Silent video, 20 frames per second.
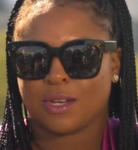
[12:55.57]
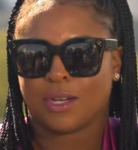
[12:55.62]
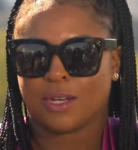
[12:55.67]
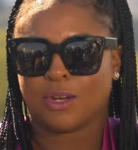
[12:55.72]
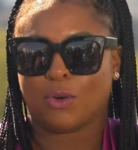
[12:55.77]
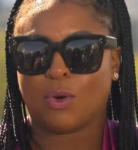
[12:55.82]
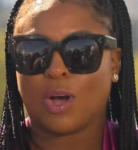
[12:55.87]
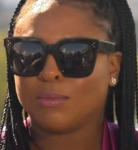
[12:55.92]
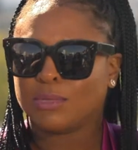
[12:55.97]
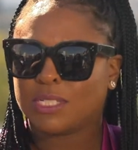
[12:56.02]

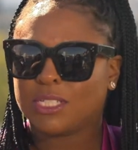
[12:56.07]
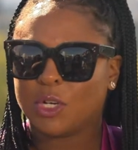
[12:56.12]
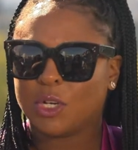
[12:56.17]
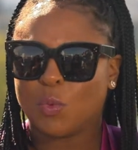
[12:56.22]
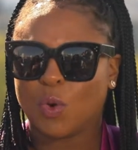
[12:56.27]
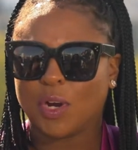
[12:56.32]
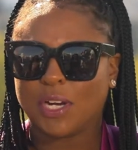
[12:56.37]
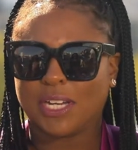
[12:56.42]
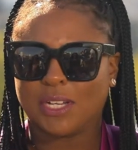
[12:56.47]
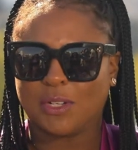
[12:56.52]
Well, I'm still
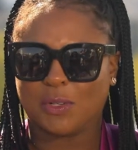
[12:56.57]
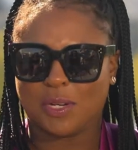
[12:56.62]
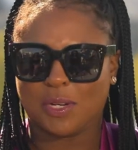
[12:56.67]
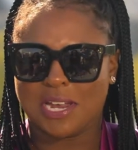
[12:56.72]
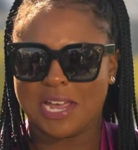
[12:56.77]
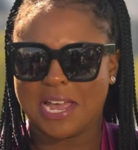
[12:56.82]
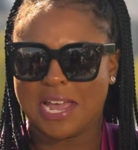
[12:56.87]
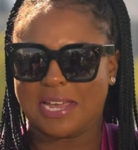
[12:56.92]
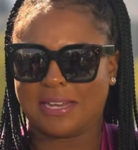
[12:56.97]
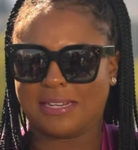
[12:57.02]
working on
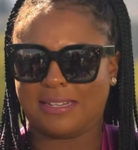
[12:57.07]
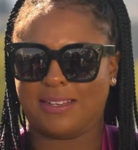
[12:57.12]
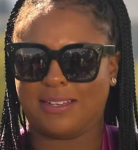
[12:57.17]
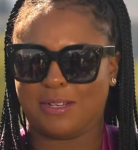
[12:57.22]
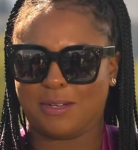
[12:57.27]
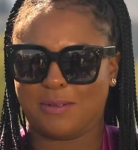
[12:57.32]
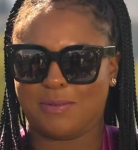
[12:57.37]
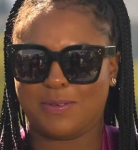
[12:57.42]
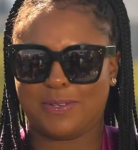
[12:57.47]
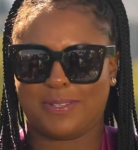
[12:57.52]
that.
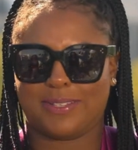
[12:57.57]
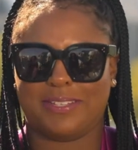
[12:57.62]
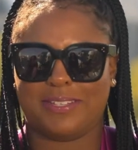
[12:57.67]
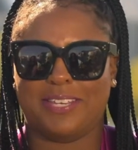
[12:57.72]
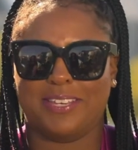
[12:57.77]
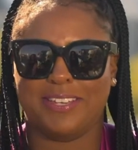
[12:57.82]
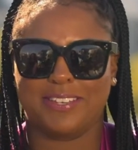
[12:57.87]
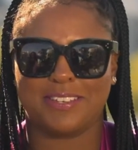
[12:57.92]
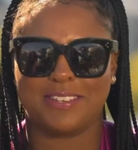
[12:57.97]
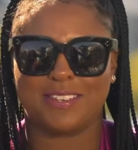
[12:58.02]

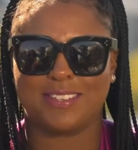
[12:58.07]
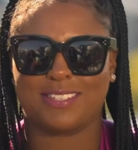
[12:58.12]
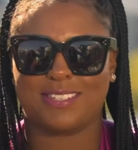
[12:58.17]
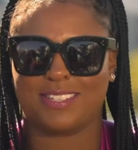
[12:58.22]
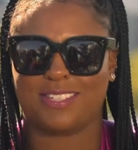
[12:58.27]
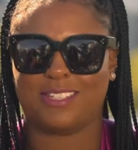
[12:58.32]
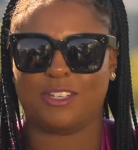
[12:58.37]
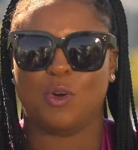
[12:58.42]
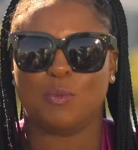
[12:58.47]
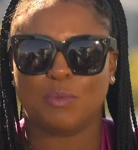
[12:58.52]
It's
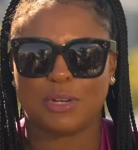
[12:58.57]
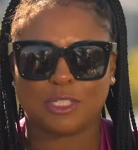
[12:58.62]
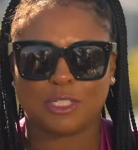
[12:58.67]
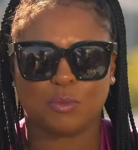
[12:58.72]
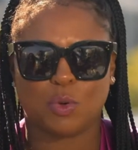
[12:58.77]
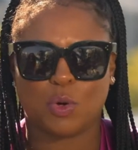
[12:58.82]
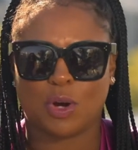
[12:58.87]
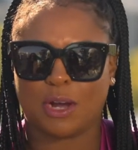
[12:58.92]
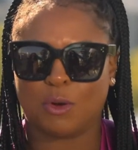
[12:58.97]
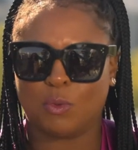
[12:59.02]
so much
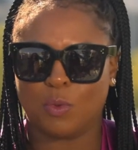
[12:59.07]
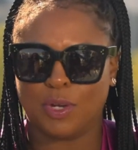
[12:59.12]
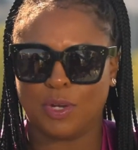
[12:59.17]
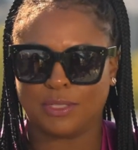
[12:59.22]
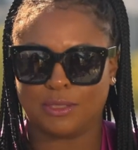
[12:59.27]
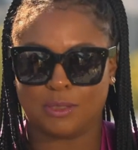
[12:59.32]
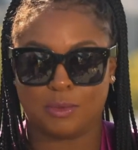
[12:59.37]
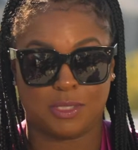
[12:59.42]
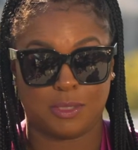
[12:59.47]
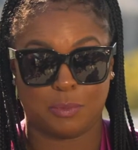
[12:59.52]
more I
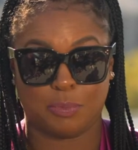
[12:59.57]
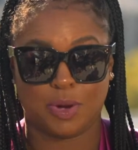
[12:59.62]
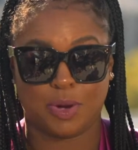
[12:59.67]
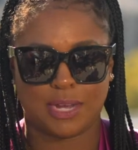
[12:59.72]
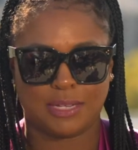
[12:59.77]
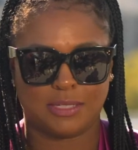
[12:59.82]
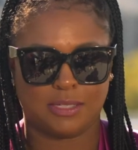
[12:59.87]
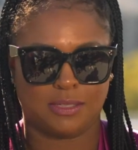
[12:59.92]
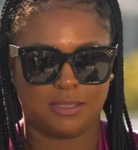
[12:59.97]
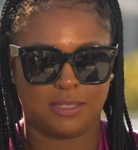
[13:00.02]
want,
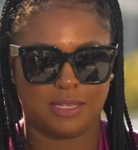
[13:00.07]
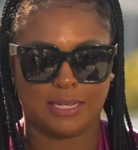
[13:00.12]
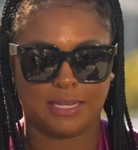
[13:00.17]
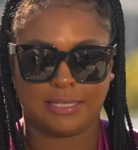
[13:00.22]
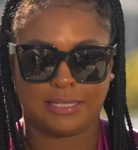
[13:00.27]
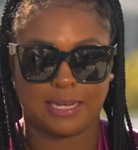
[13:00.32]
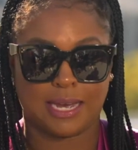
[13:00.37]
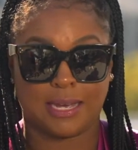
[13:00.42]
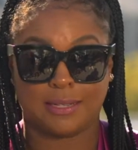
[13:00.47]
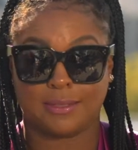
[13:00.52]
surprisingly.
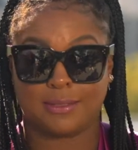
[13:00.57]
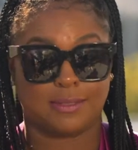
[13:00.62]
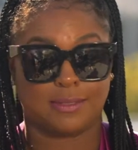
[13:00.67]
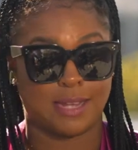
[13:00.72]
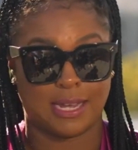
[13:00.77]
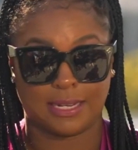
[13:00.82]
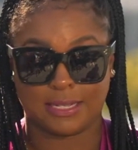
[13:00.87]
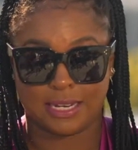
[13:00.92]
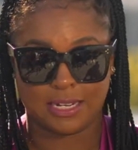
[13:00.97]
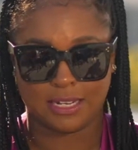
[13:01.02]
Like, I
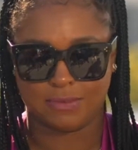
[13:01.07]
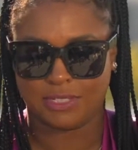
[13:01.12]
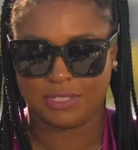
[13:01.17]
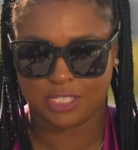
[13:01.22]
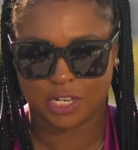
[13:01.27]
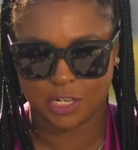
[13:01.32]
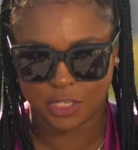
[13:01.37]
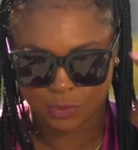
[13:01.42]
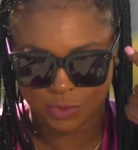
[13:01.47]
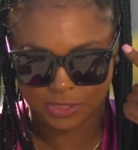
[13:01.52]
can't even
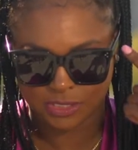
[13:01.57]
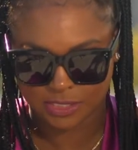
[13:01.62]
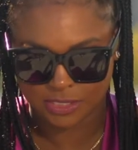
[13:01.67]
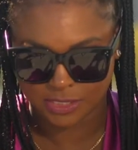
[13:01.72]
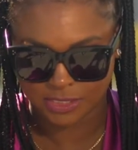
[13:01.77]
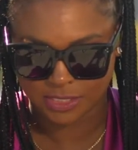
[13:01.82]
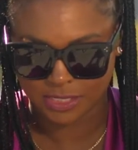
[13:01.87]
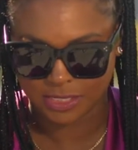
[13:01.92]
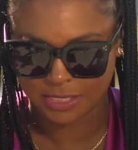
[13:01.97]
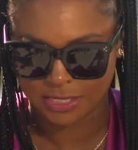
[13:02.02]
tell you what's in
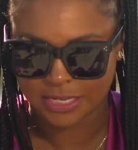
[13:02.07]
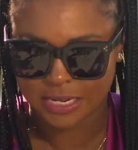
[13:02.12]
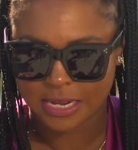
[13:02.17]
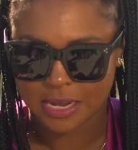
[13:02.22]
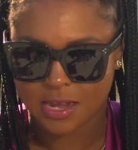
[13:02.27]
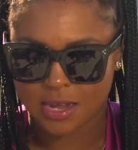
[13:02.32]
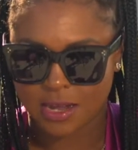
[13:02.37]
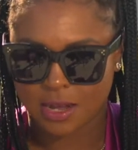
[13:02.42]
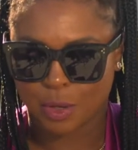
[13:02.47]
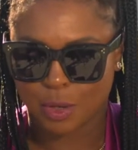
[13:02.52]
this head.
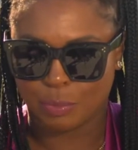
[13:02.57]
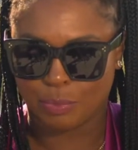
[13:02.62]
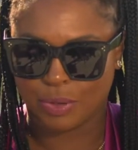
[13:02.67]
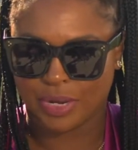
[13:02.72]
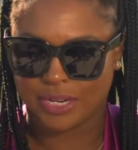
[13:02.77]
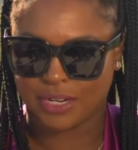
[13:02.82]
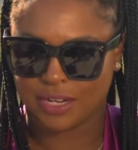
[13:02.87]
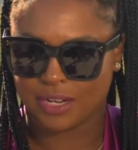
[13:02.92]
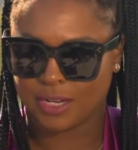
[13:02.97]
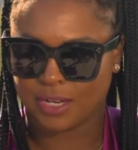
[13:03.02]

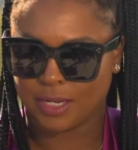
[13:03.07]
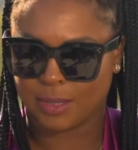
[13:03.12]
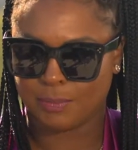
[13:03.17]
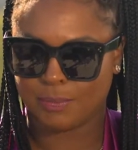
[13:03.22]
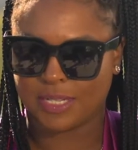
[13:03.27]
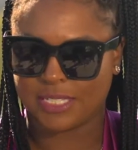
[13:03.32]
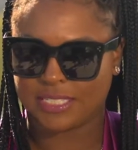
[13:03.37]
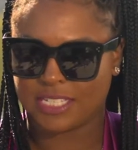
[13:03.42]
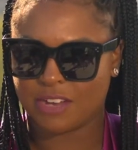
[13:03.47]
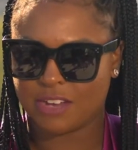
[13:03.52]
But
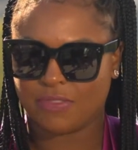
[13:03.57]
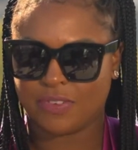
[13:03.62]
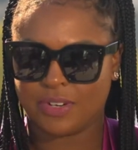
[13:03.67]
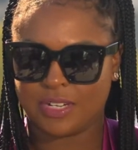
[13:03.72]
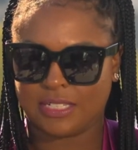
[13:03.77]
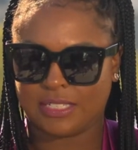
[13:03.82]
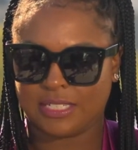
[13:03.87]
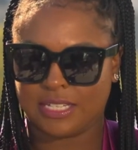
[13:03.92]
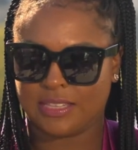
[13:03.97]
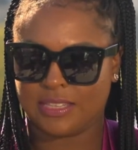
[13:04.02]

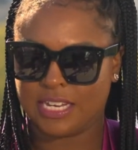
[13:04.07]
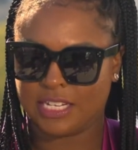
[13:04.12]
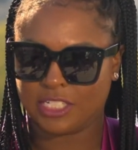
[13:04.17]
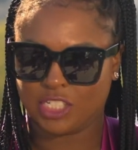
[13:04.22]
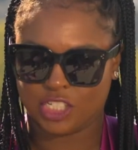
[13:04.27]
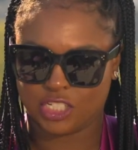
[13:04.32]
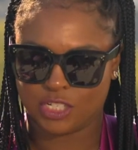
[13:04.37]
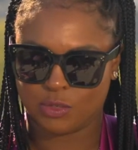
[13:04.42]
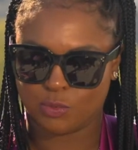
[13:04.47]
definitely that she